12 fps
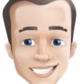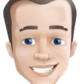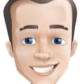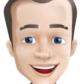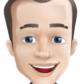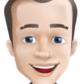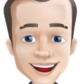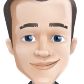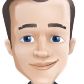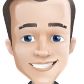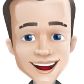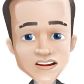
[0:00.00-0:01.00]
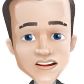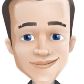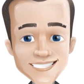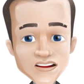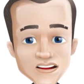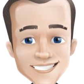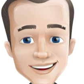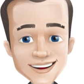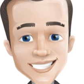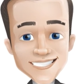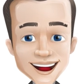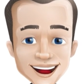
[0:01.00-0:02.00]
an
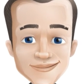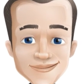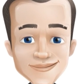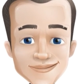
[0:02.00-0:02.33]
indicator.